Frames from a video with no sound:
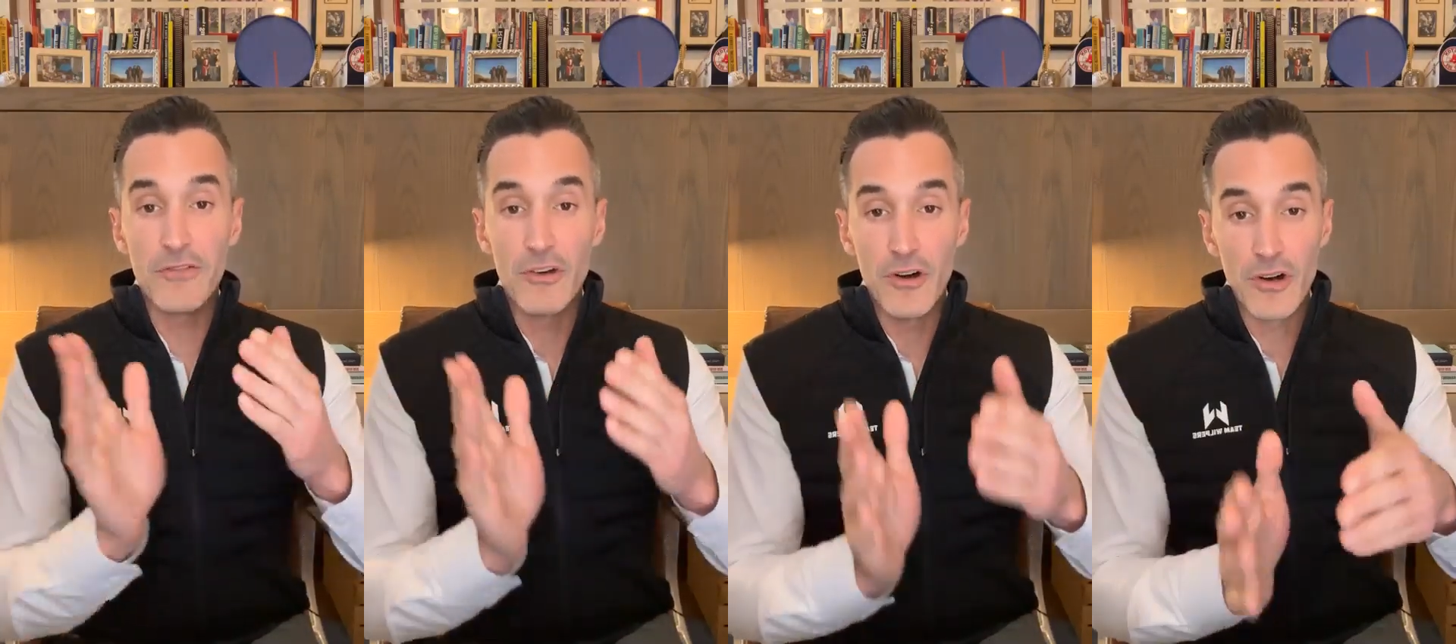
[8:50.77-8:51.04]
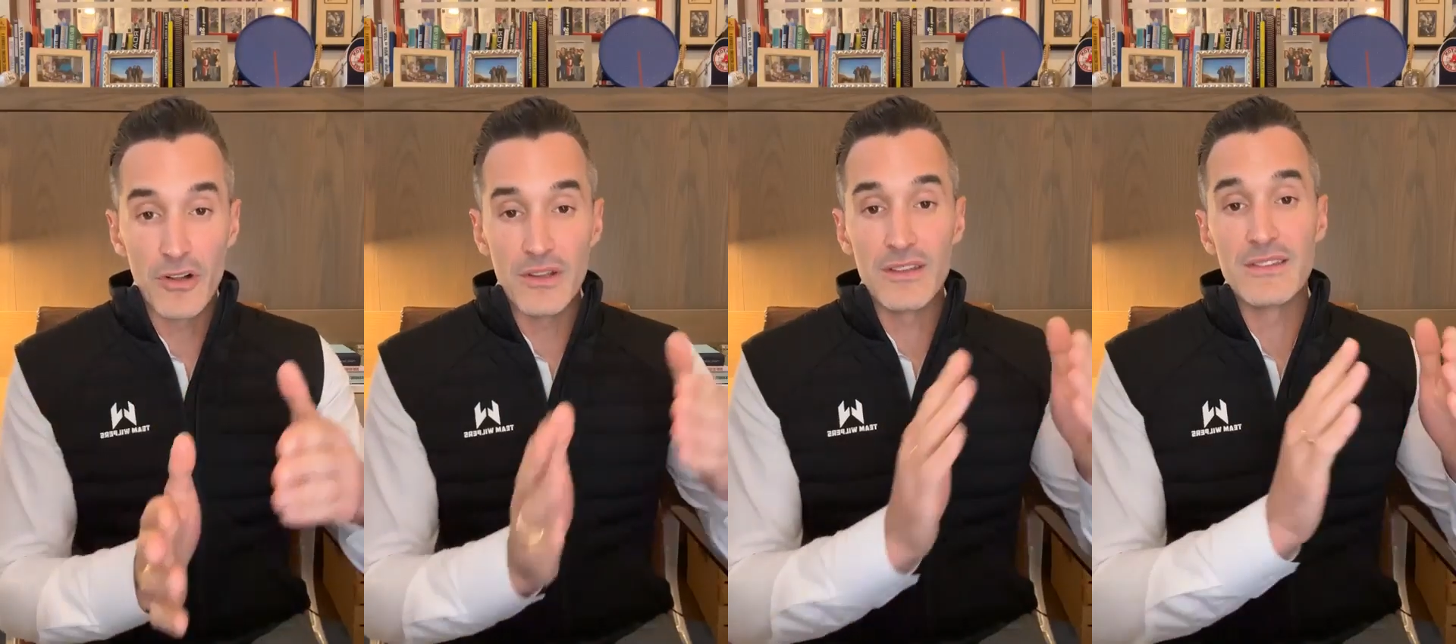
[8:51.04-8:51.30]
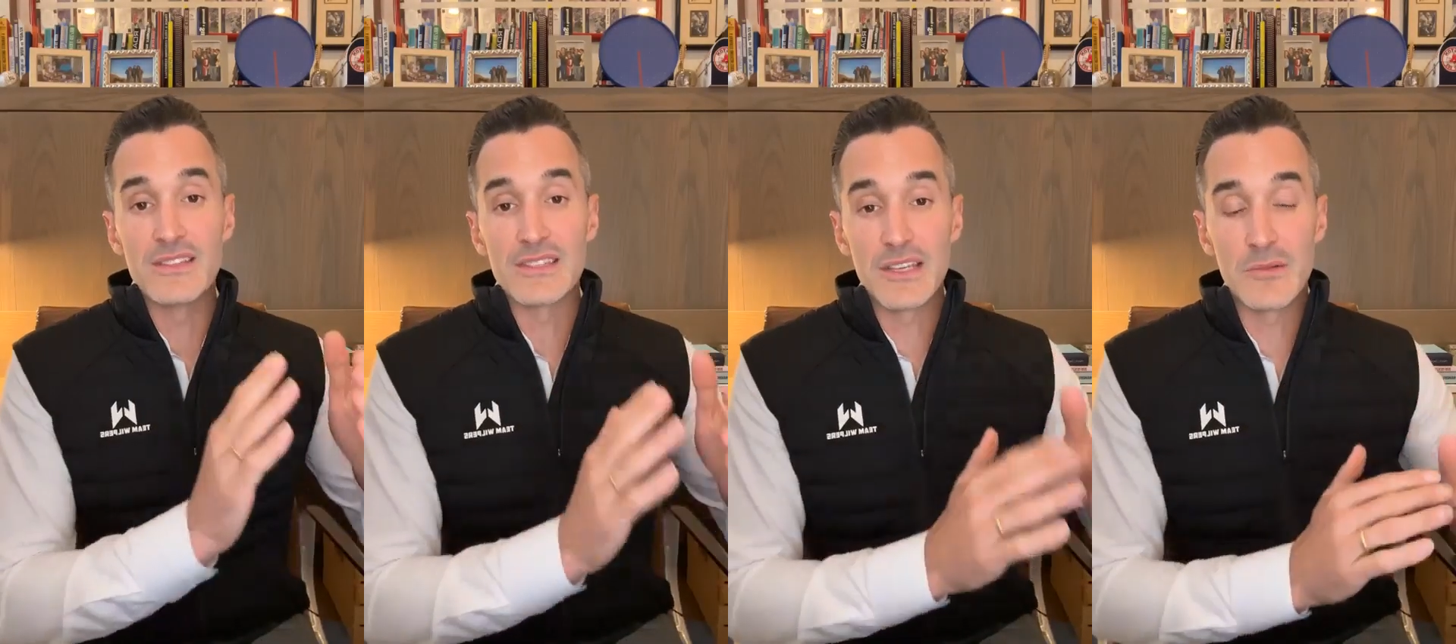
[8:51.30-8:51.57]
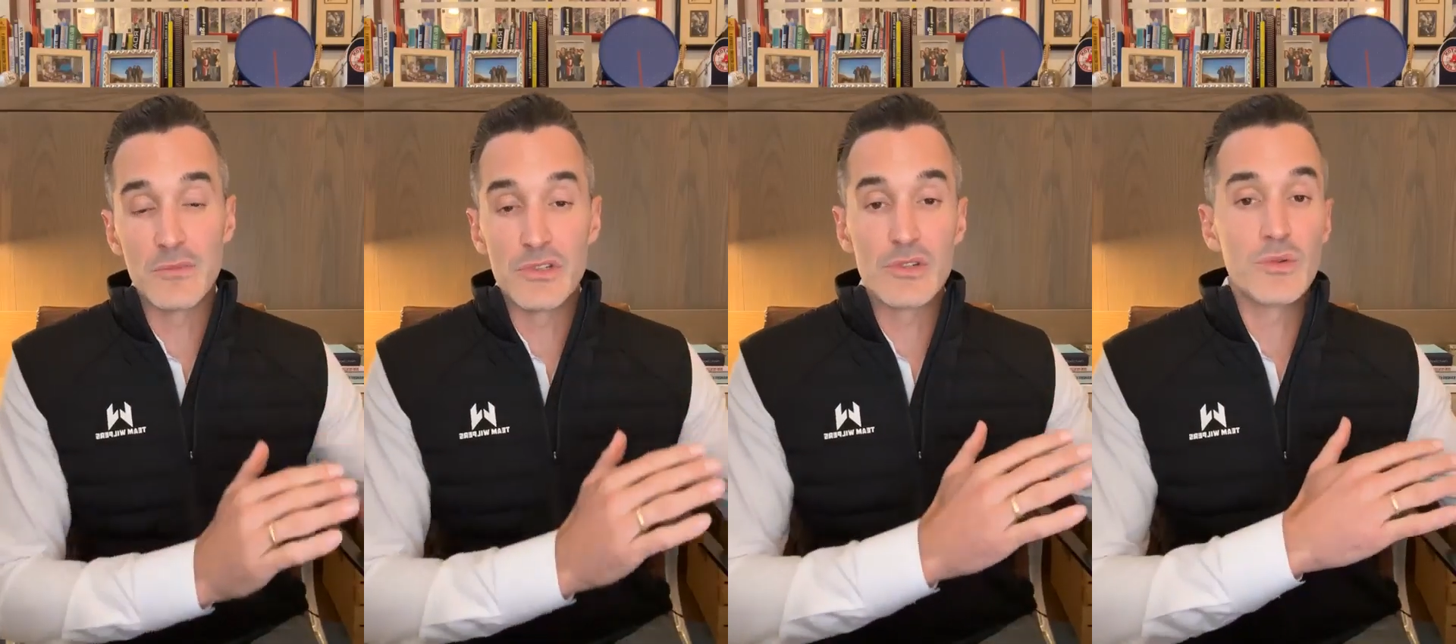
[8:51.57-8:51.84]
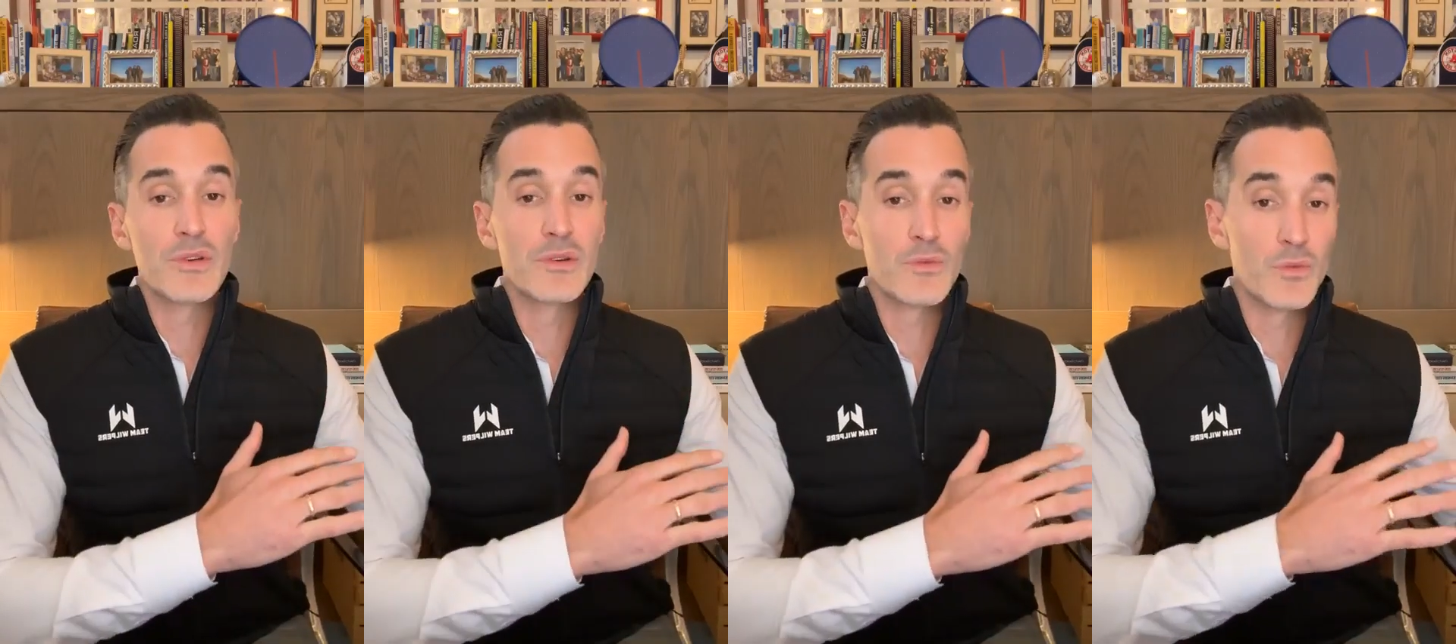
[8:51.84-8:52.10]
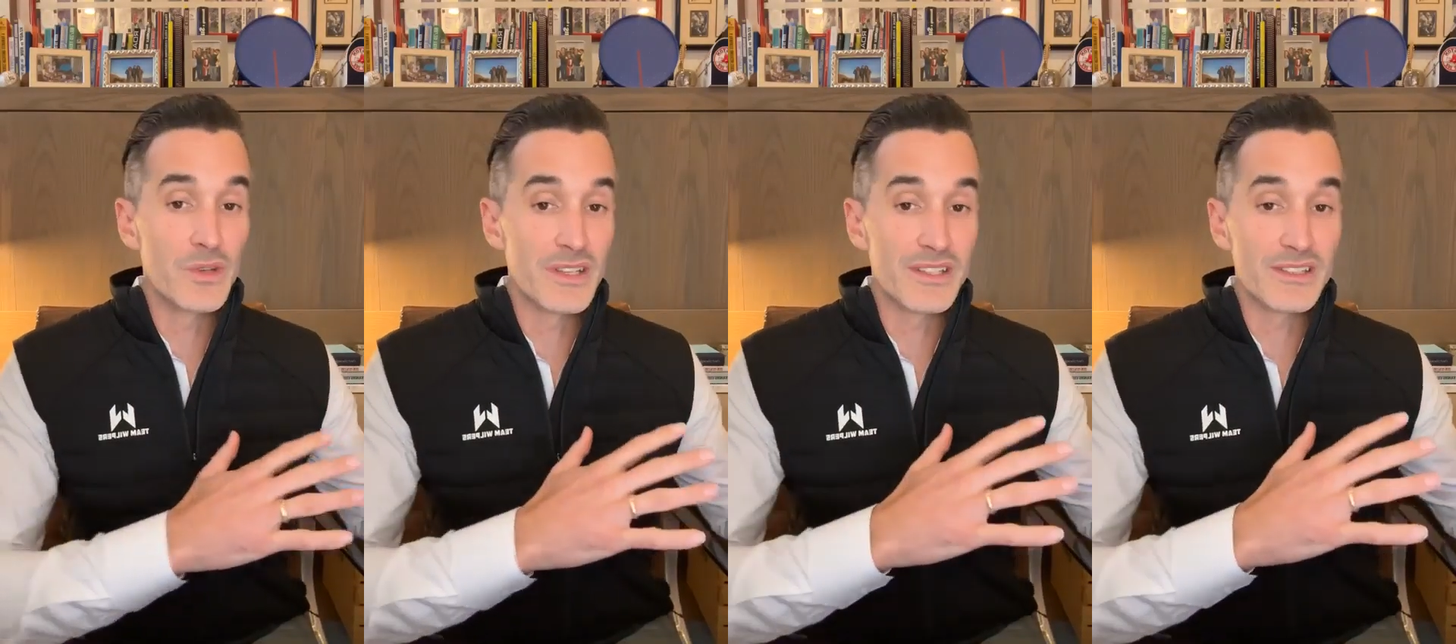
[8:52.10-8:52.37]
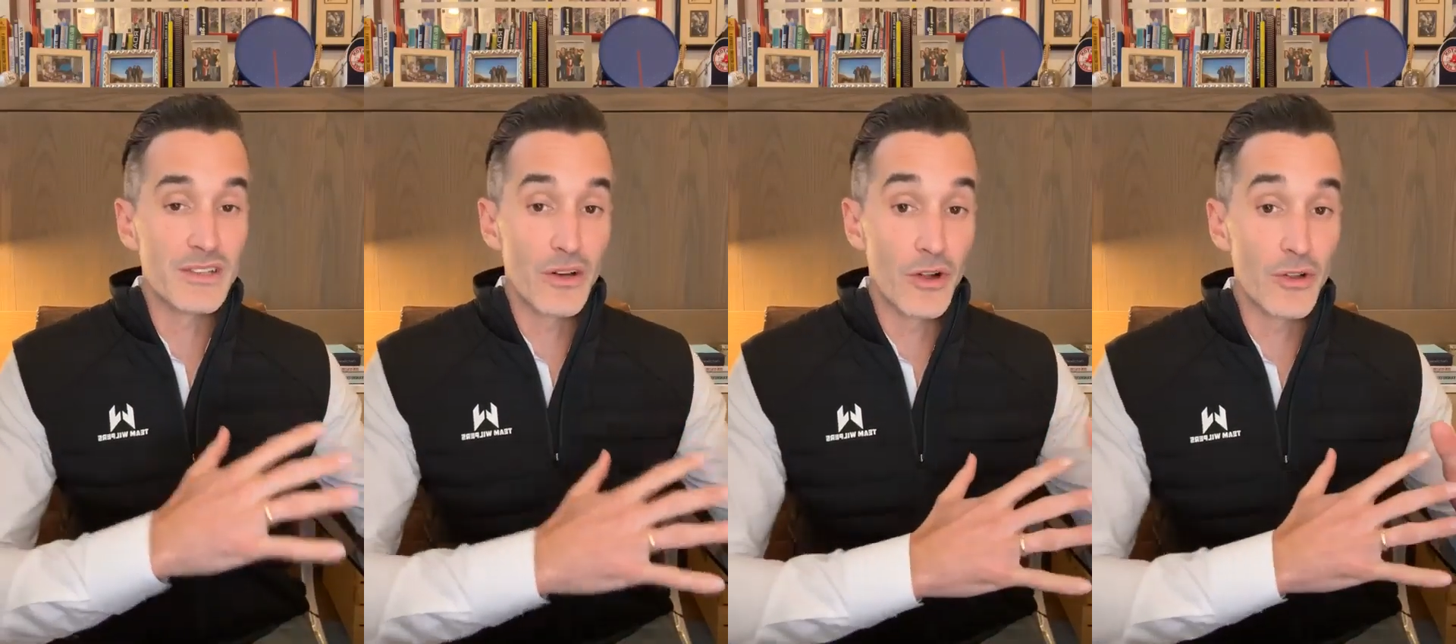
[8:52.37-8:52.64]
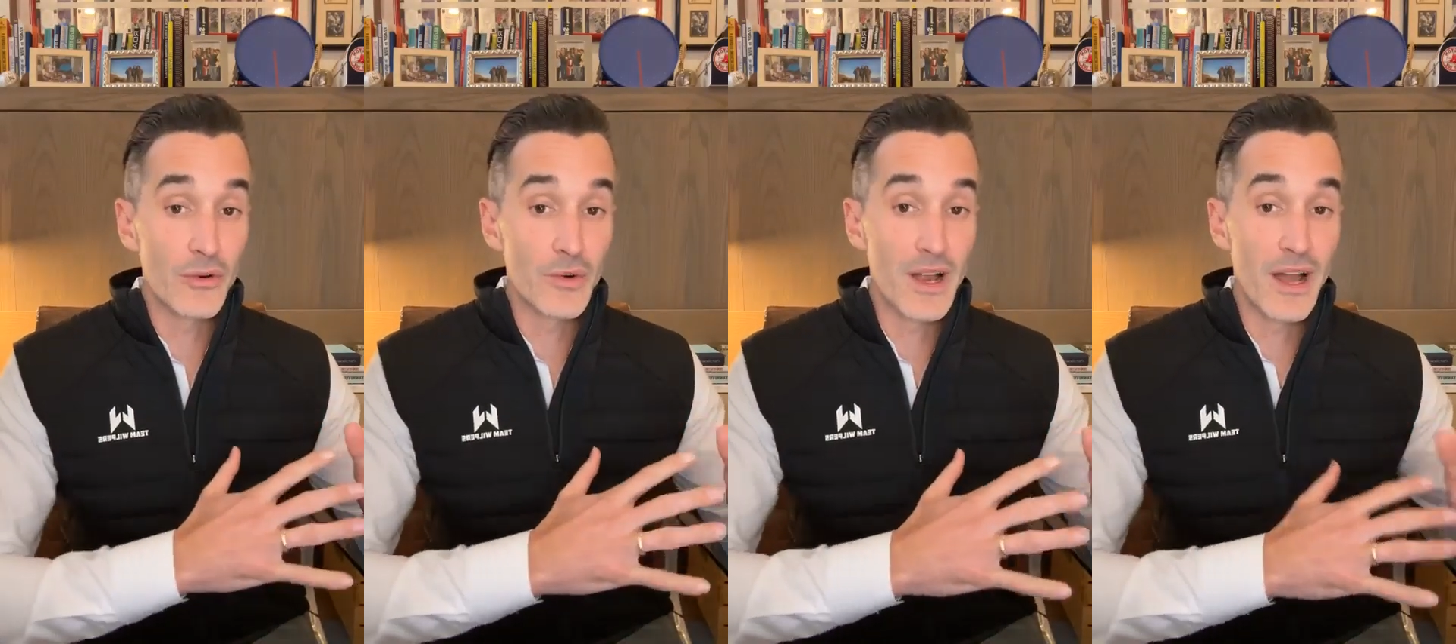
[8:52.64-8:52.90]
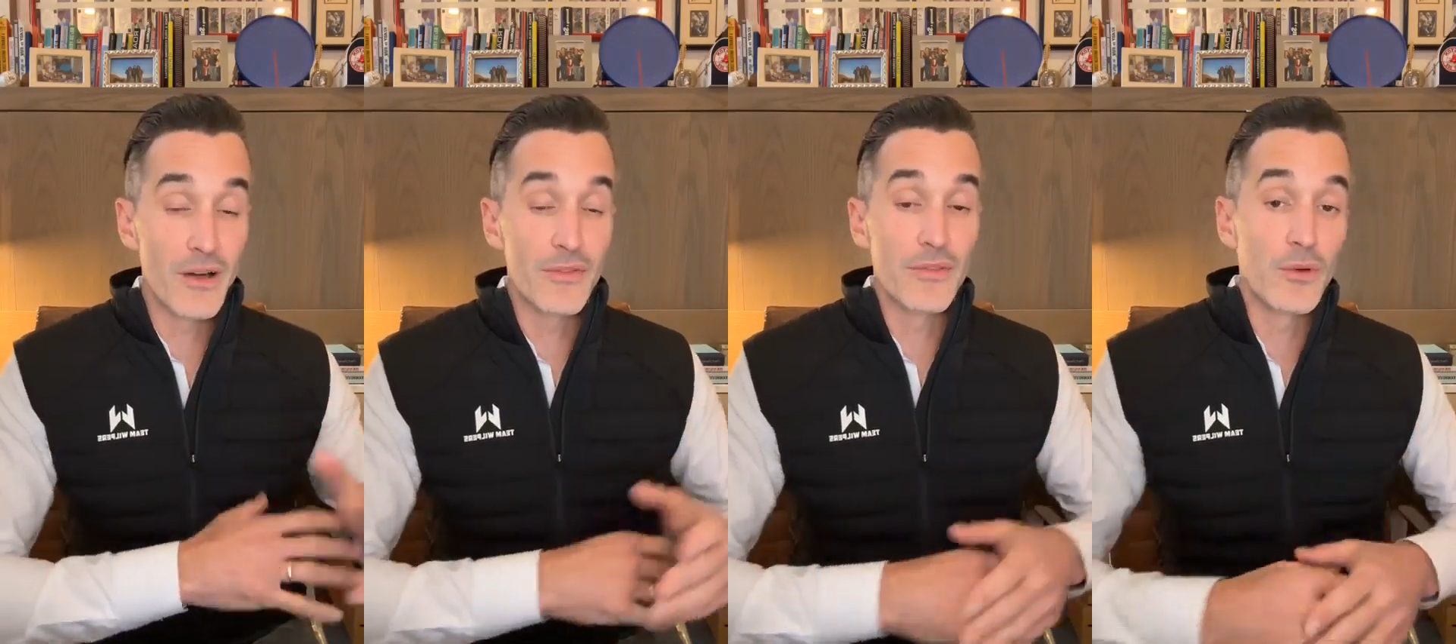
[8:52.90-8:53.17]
fall in these in-between weeks all around.